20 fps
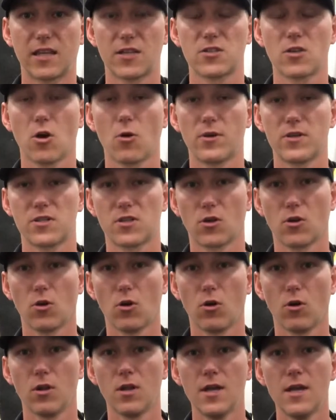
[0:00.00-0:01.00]
That's always the
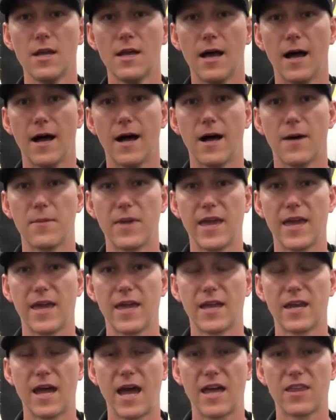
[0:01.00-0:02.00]
goal.
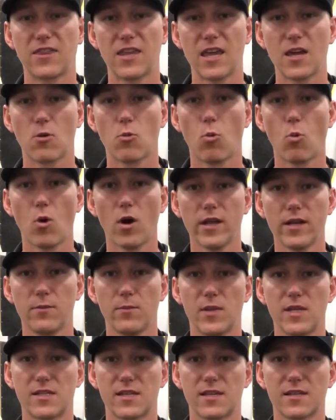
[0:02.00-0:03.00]
And I think
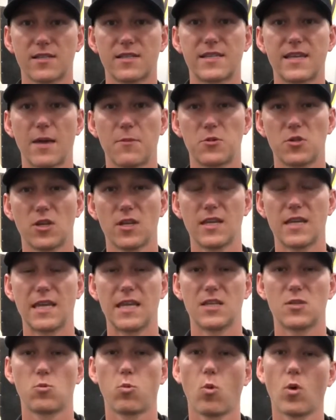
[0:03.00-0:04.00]
one misconception
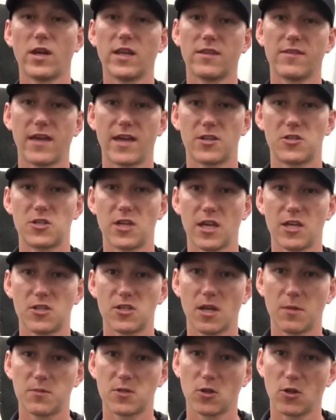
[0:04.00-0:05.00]
is wanting that
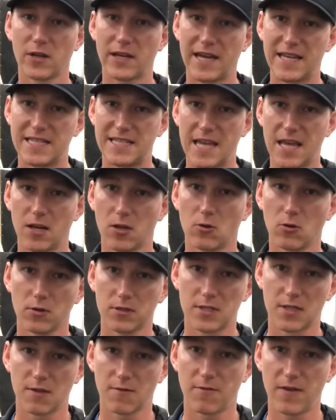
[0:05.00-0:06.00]
changeup to look identical
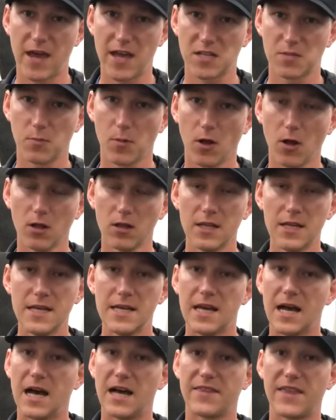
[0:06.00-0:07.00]
to the fastball.
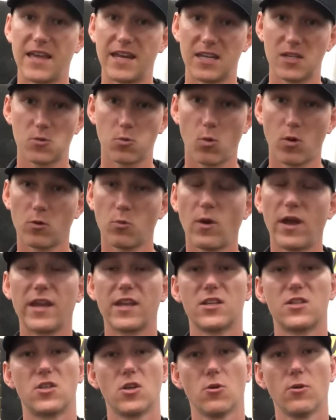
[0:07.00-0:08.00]
That is one way
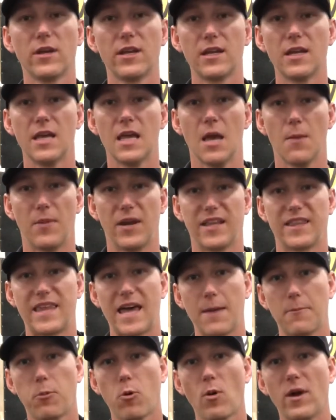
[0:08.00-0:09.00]
to do it, but at
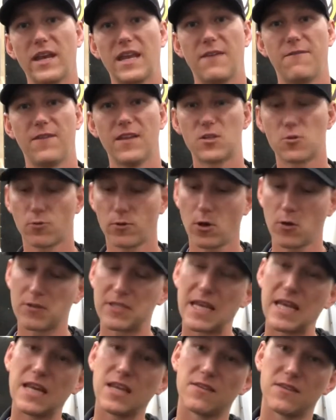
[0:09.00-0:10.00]
that point, if it's
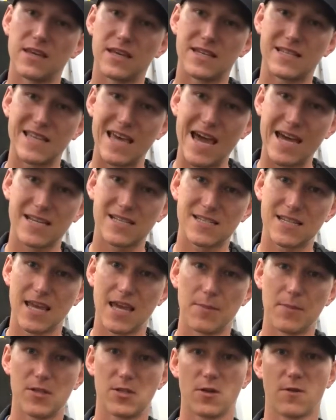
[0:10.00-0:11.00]
rotating the exact
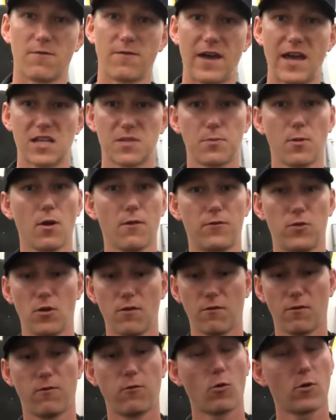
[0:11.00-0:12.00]
same as your fastball, if you
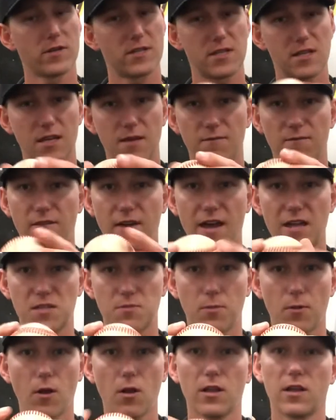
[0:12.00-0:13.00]
have a four-seam
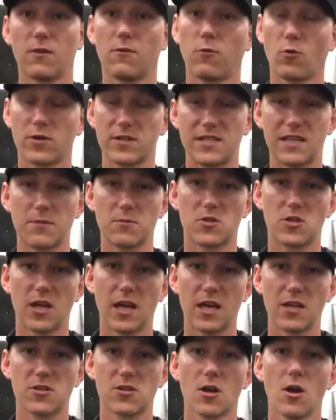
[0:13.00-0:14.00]
fastball and a four-seam
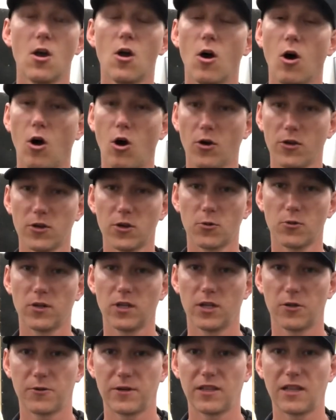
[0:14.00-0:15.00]
change, all you're
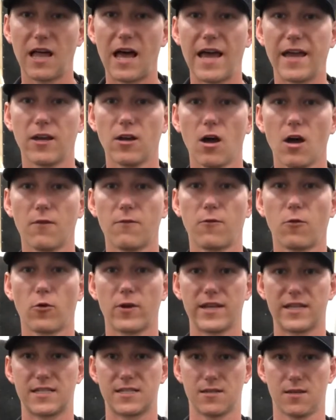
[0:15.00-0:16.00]
really relying on
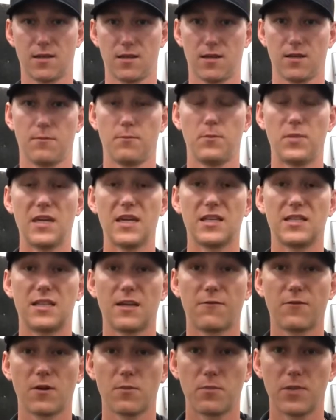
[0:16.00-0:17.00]
for it to be a
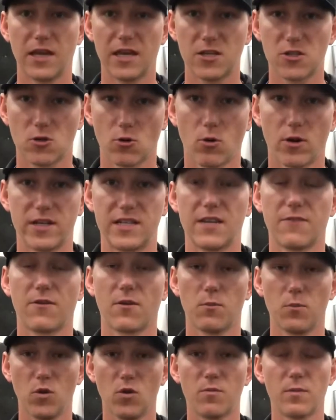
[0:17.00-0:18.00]
different pitch or a
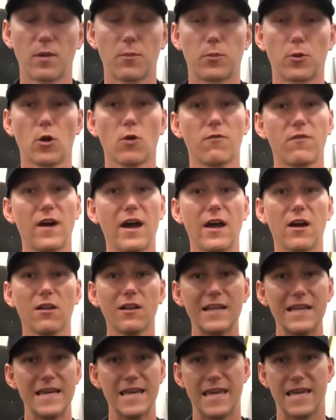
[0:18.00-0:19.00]
different movement
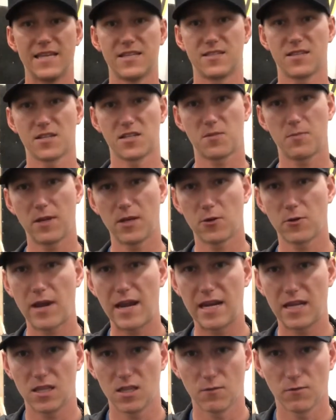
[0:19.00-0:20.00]
profile is the spin
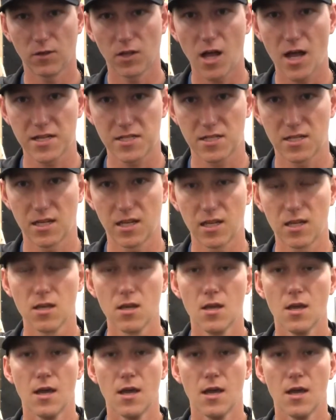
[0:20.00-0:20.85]
rate and the velocity.